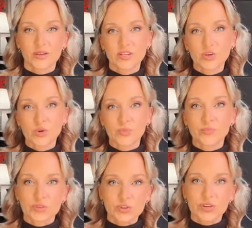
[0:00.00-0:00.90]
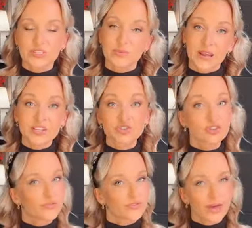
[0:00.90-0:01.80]
and you do your
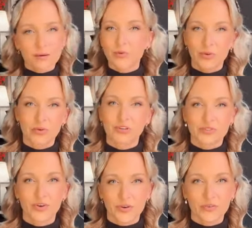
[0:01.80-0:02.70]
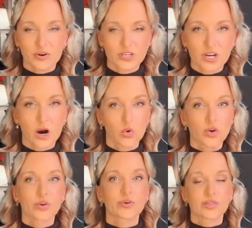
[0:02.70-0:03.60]
examination there where it's very, very dark,
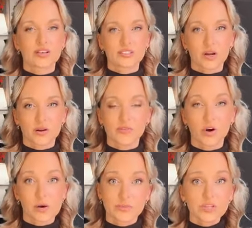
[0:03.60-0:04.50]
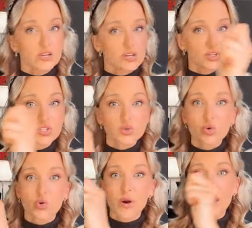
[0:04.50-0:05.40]
or you create this dark environment, and you just
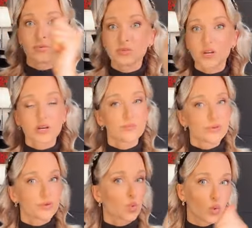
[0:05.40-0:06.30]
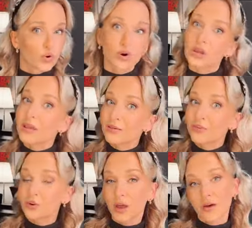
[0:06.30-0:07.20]
look around in the corner.
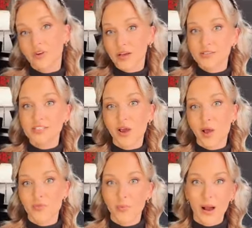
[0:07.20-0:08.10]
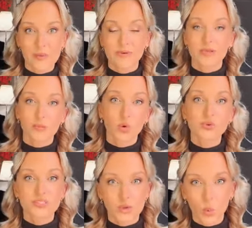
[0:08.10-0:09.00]
If you have a concern, there might be in the
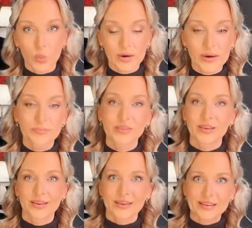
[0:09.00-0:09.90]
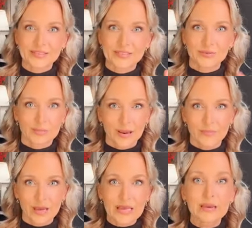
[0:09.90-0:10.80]
mold somewhere. And
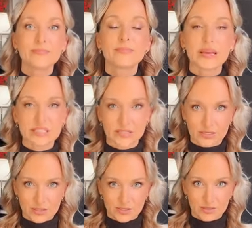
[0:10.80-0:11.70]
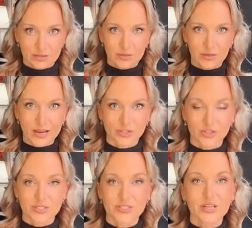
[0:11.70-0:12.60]
remember, immediate
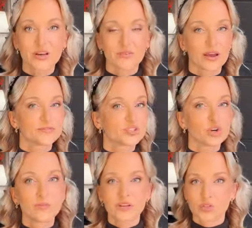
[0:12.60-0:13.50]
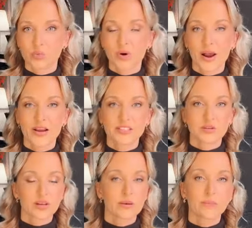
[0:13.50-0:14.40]
actions. We have so many
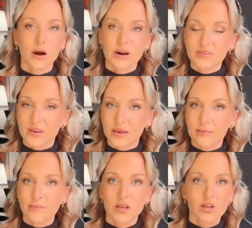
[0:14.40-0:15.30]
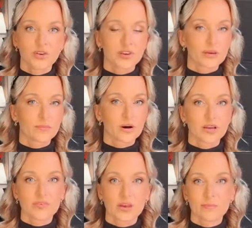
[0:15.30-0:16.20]
sprays, you can buy them. You can
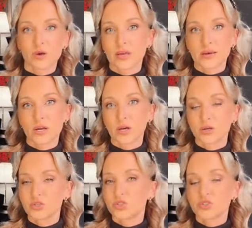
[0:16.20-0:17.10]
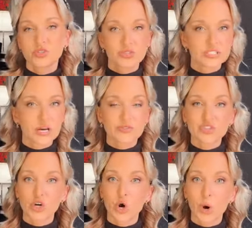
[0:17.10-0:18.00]
buy them in
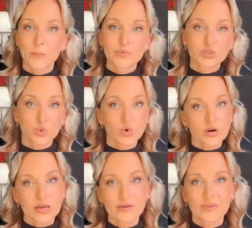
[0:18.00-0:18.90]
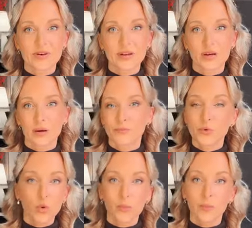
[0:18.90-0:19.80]
do-it-yourself shops, or even
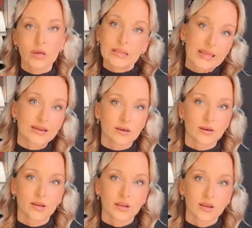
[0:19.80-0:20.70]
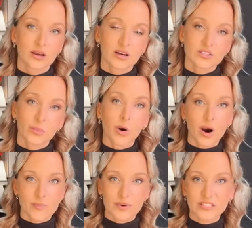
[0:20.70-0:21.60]
normal cleaning
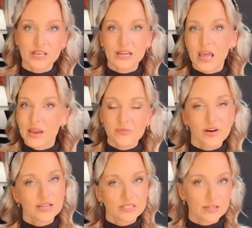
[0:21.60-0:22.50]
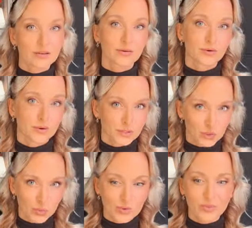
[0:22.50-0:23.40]
departments in every single
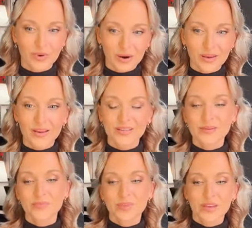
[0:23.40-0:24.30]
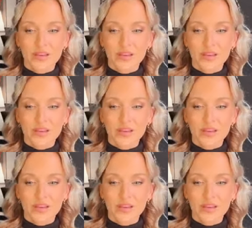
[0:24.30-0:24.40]
supermarket.